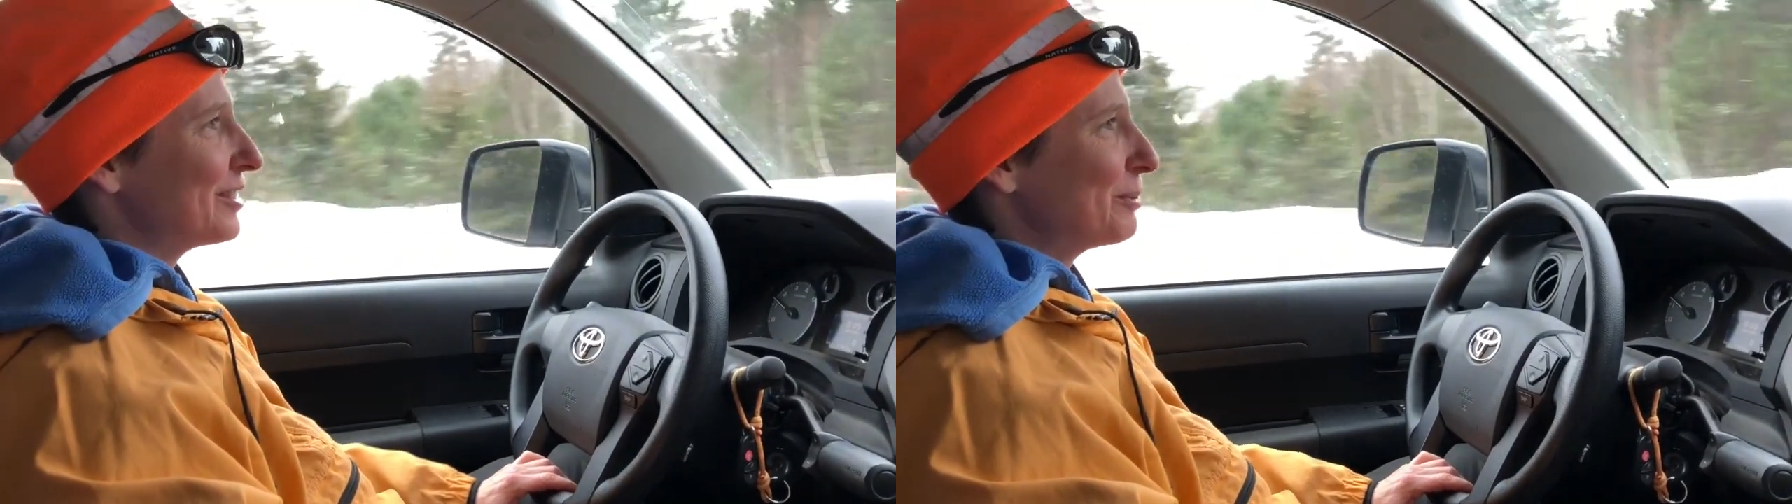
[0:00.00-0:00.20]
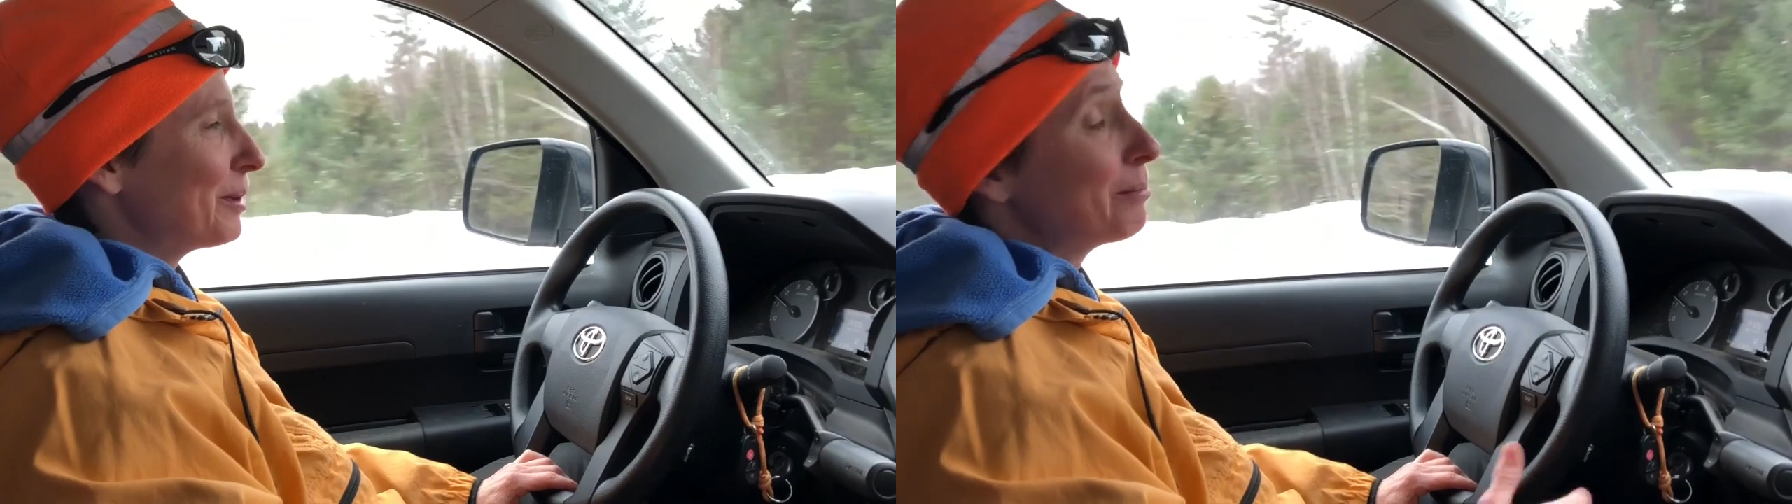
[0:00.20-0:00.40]

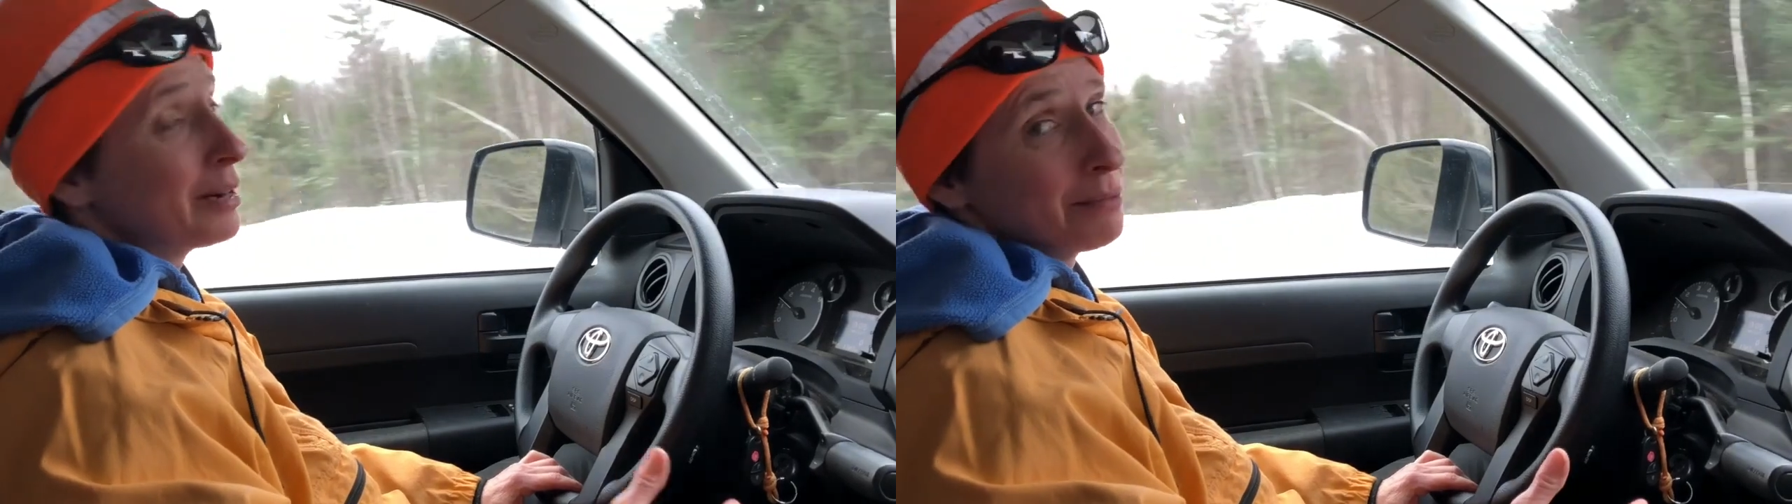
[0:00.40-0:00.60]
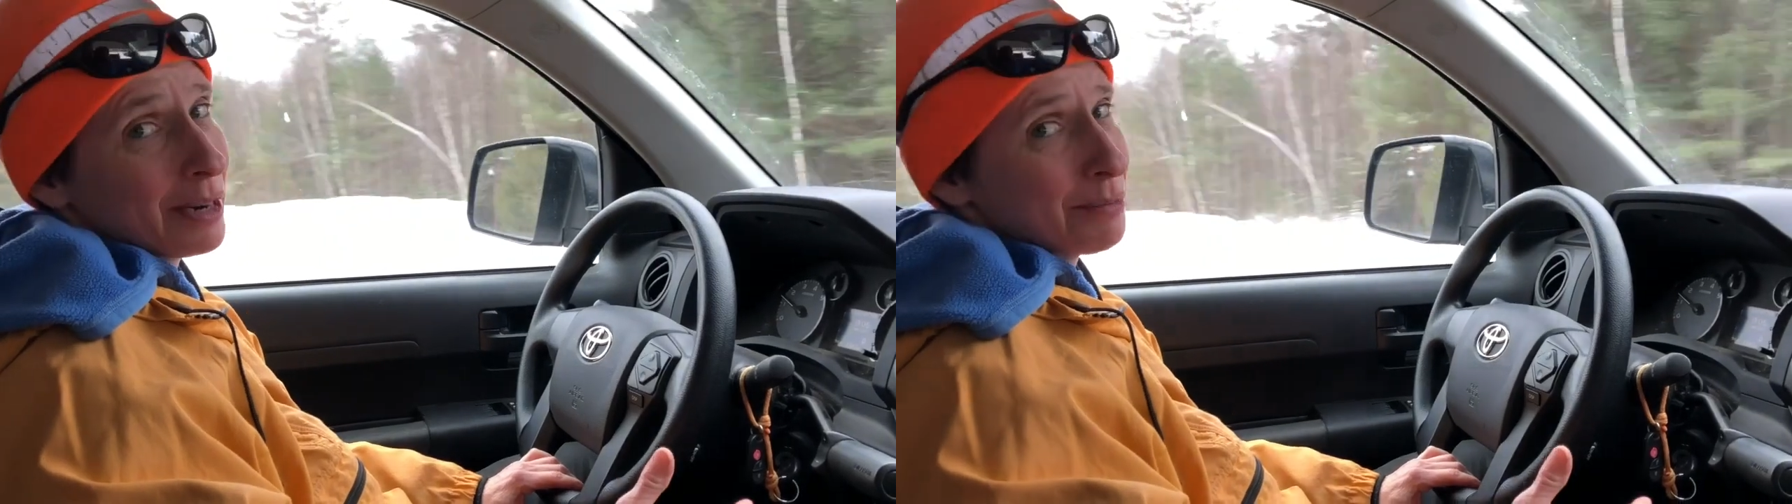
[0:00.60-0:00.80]
so my
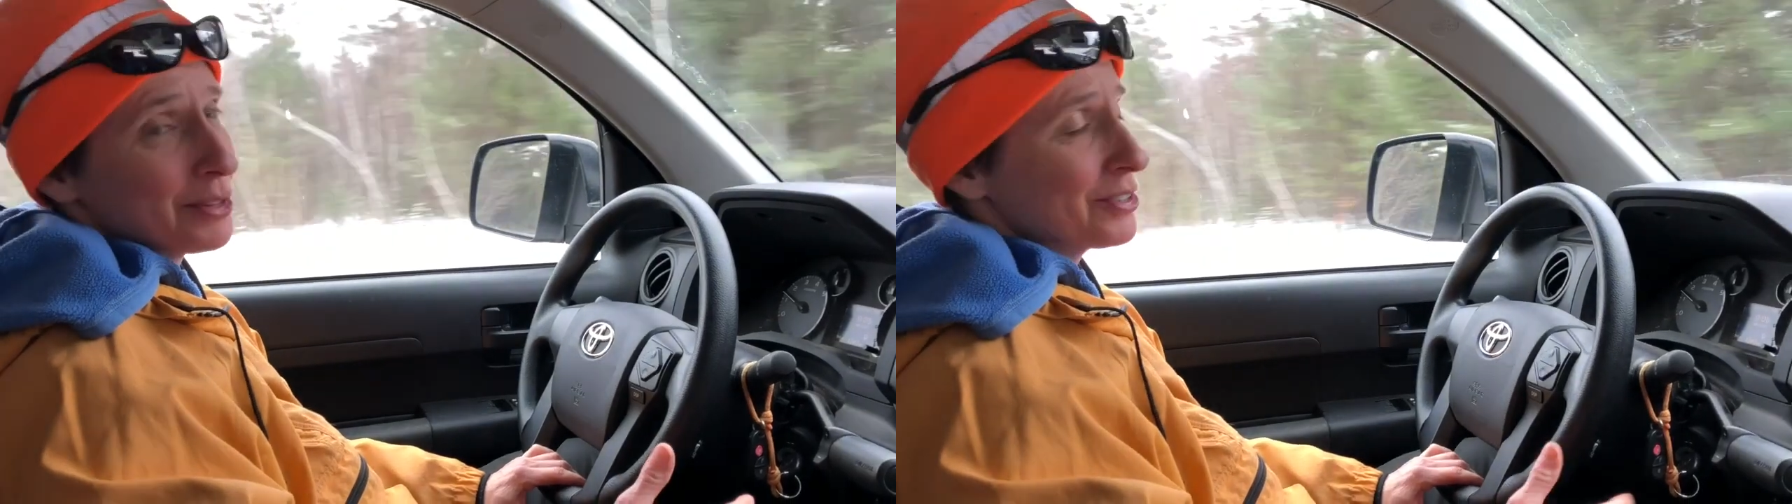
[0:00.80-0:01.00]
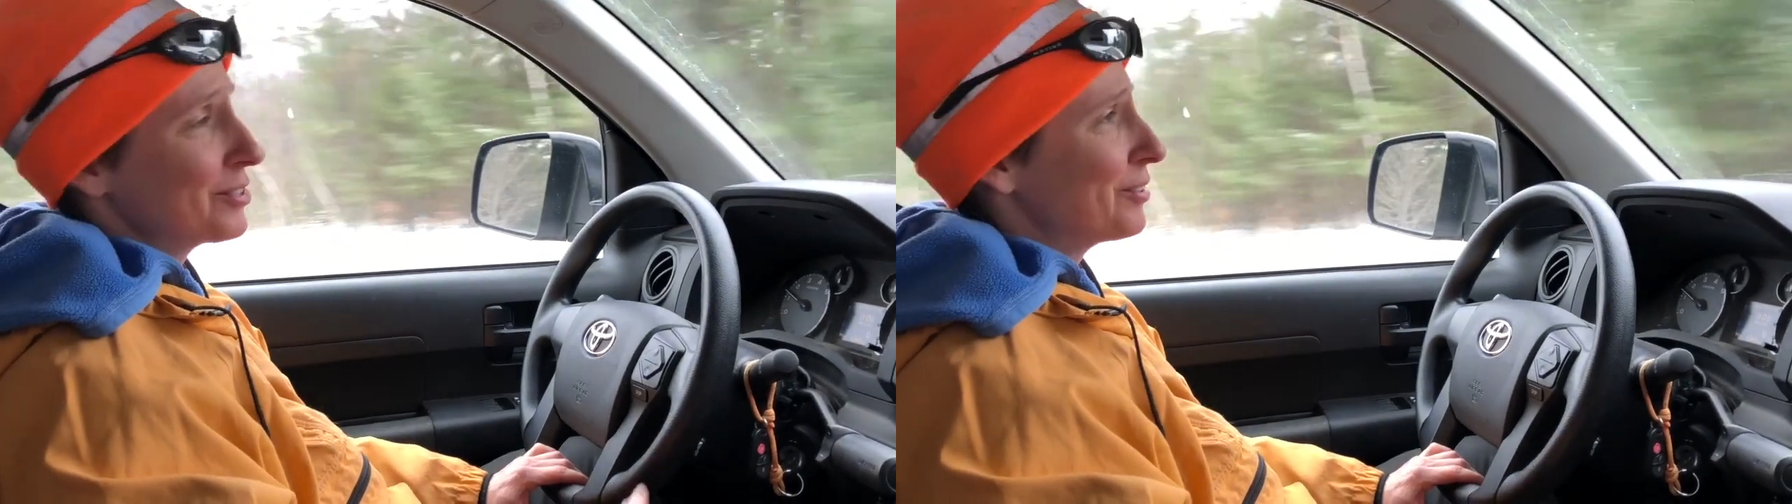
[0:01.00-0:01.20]
mom bought
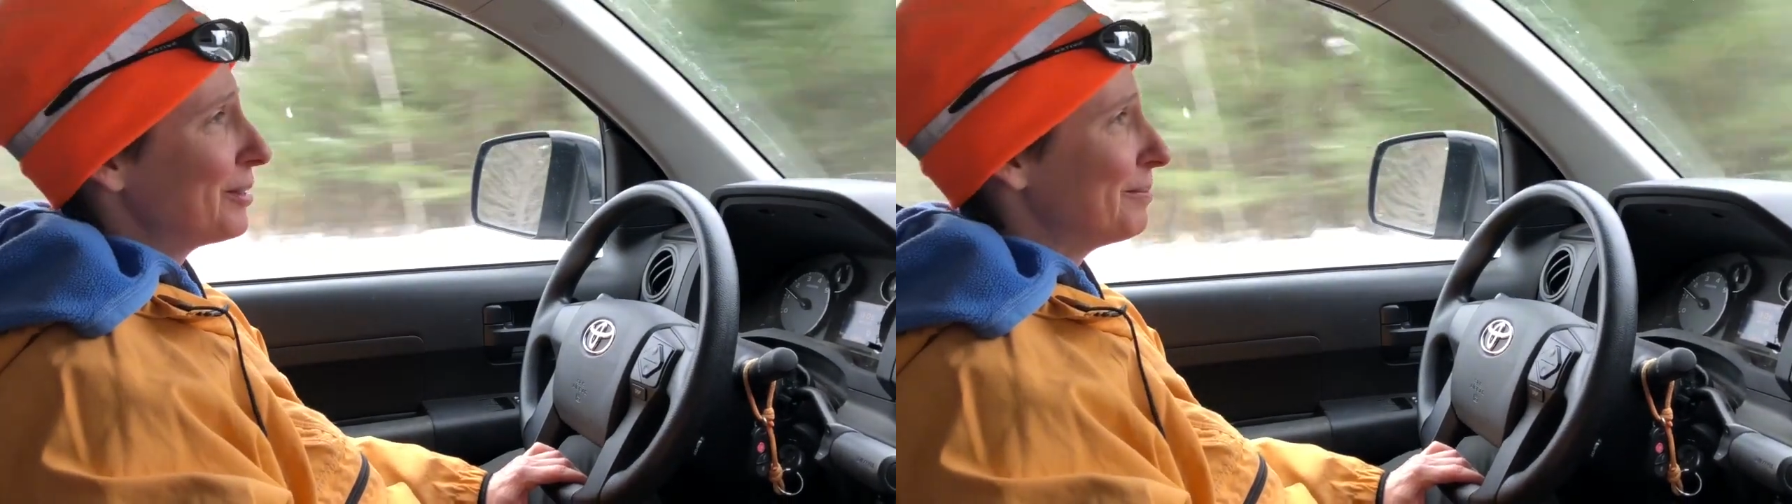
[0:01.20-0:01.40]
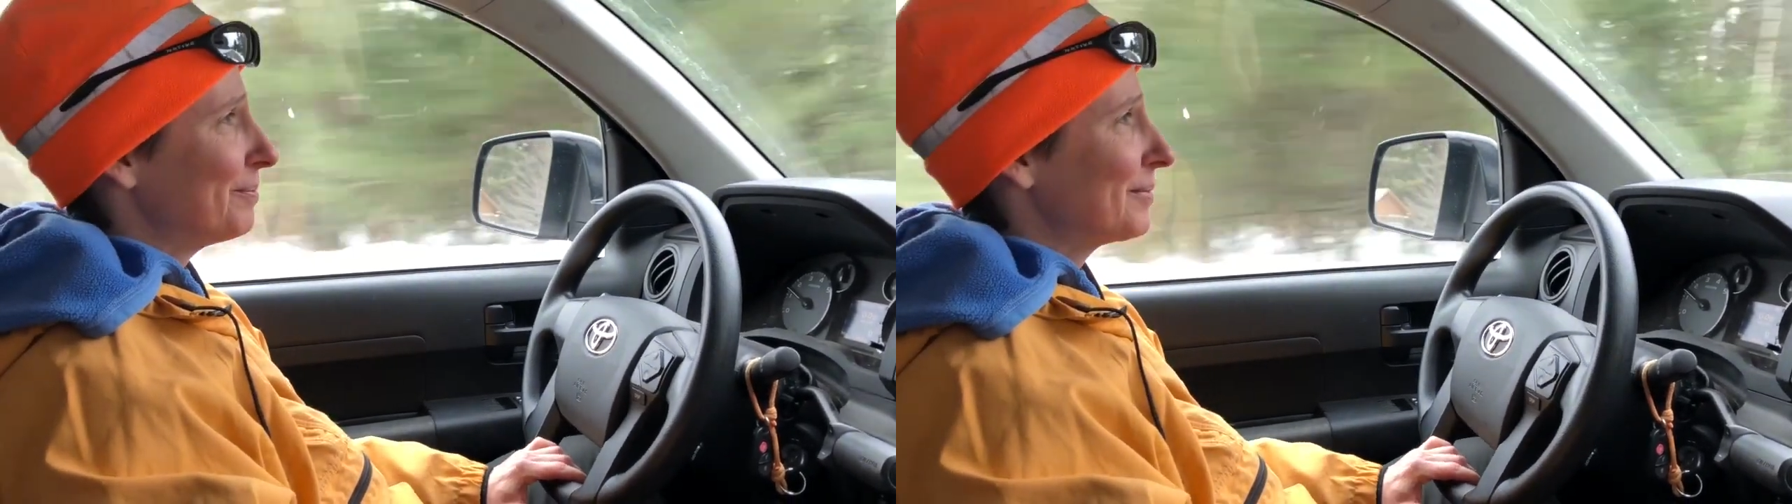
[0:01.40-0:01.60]
me this trip.